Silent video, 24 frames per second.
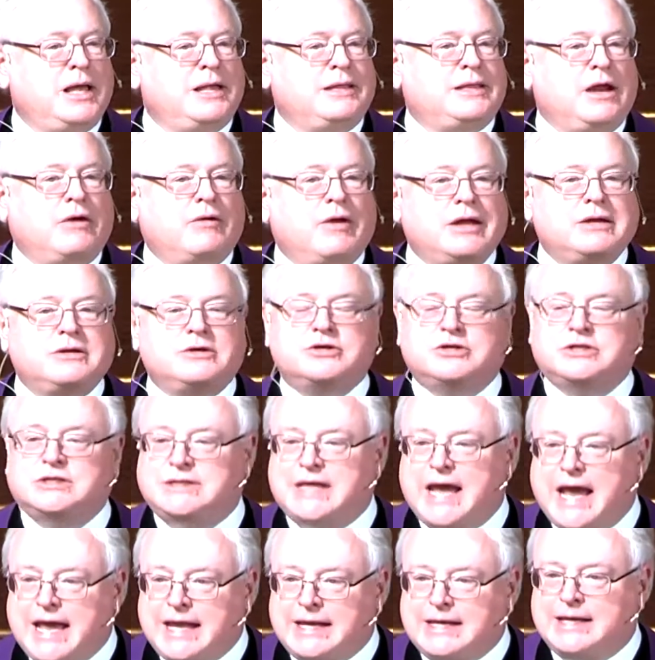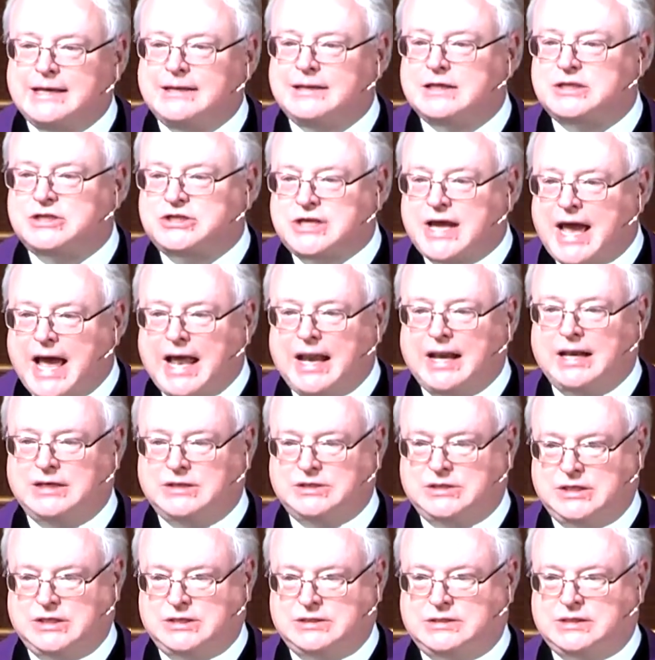They're understanding the
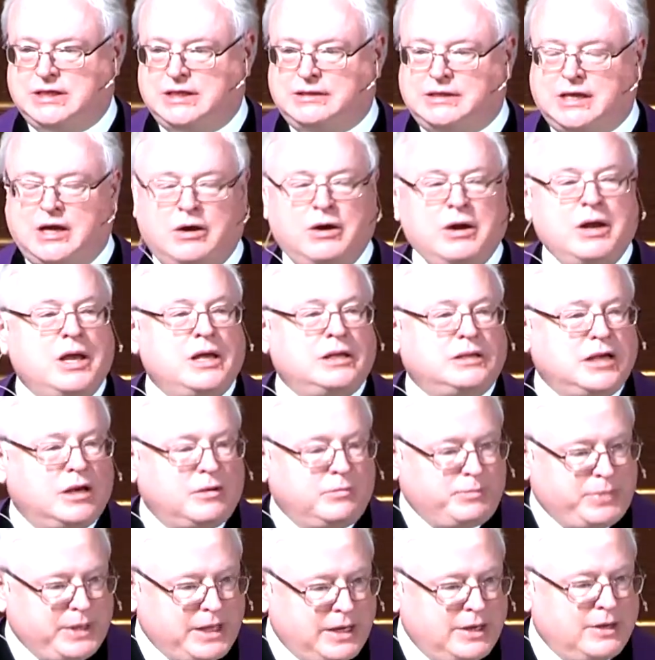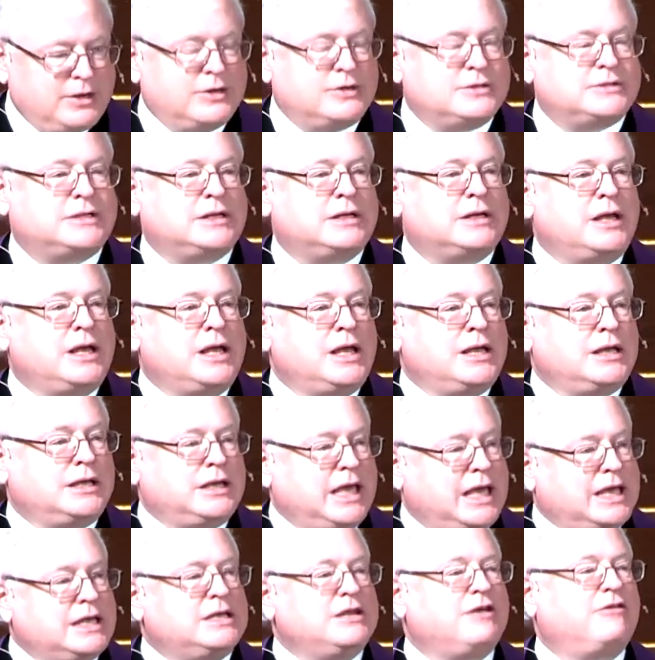challenges that their, their peers in
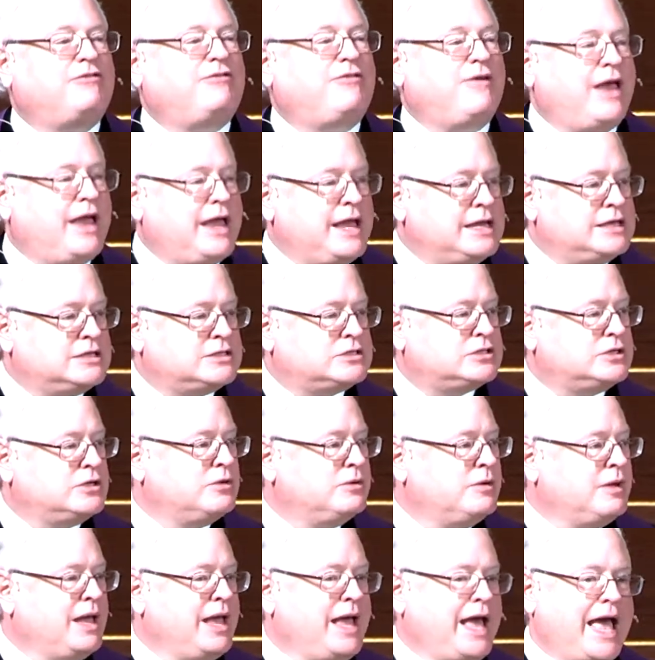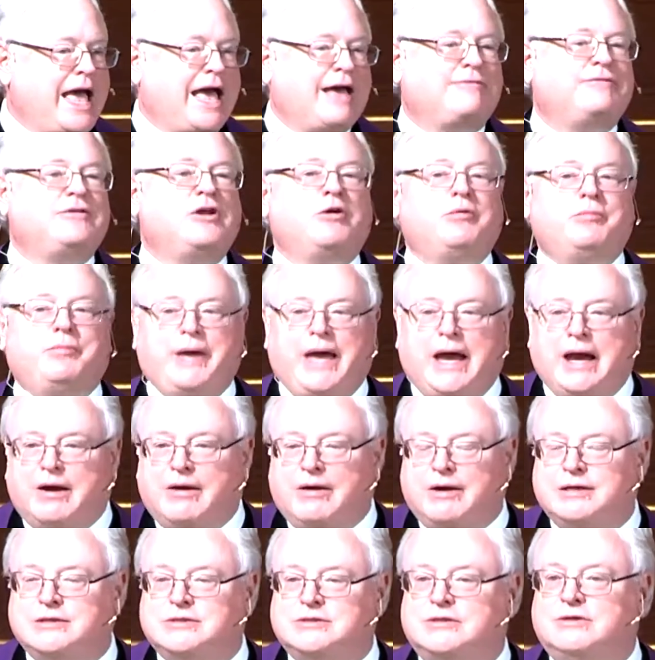Kenya face who have no
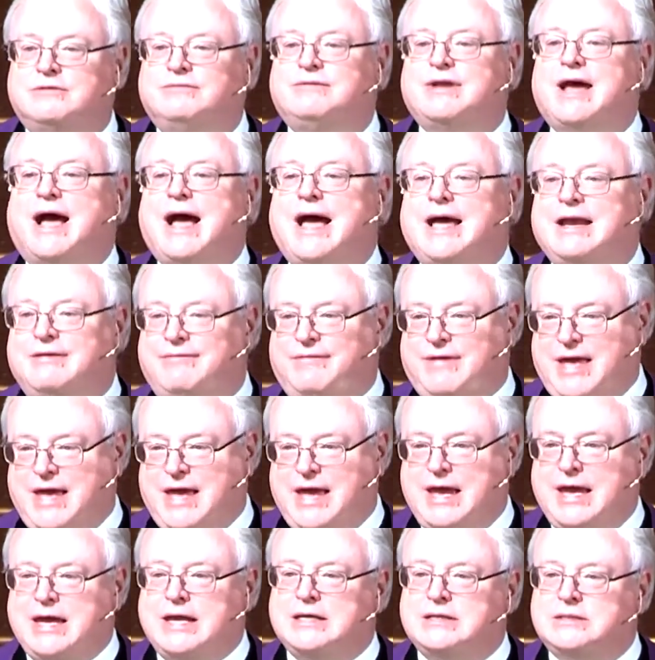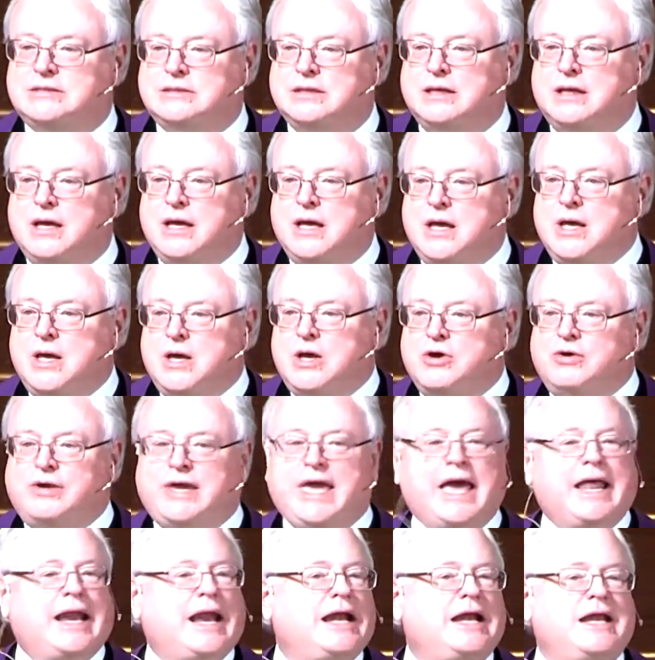parents, who've died of AIDS, who
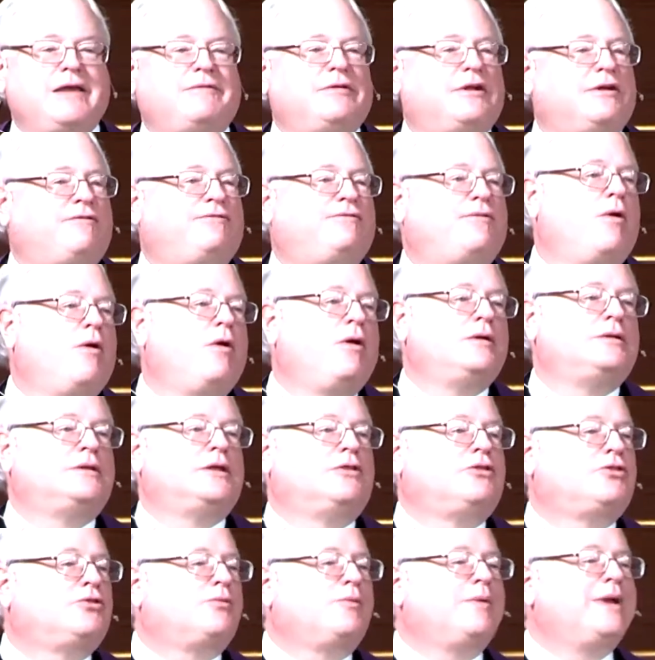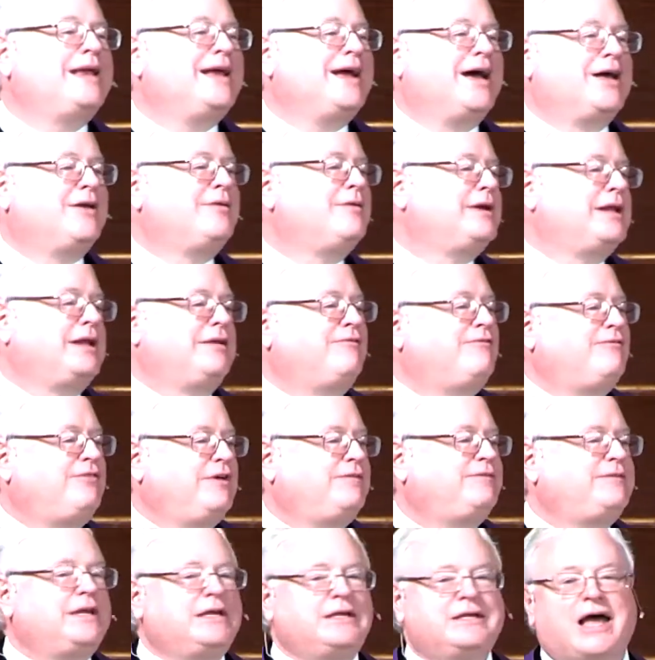cannot even afford the
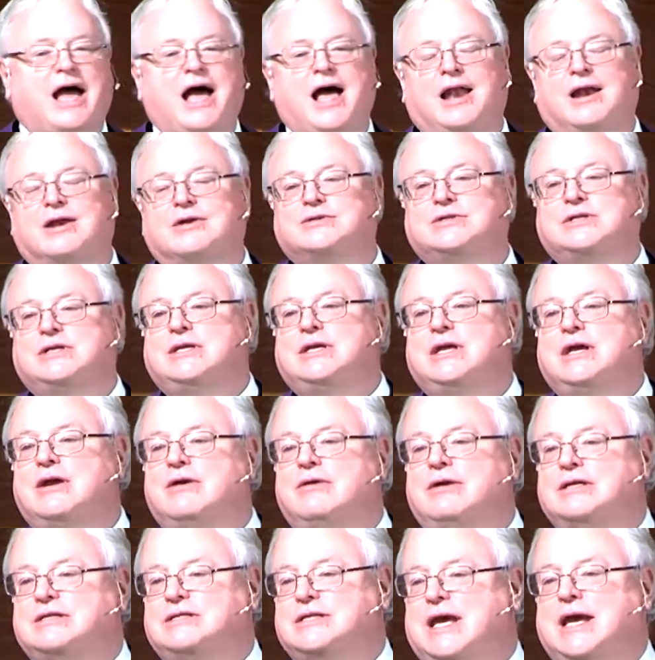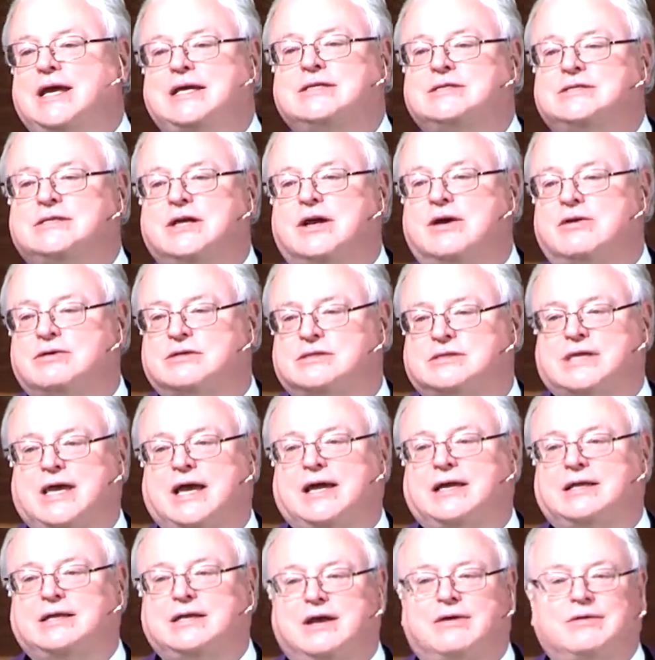$350 a year it takes to go to
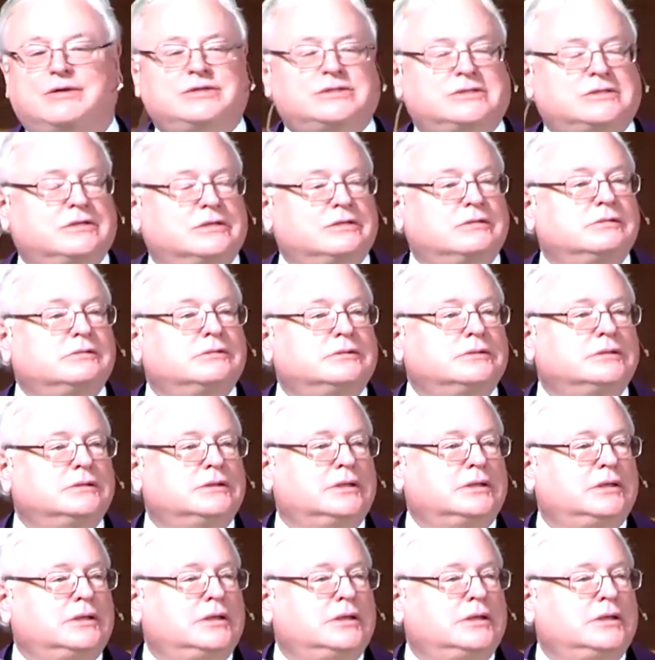secondary school.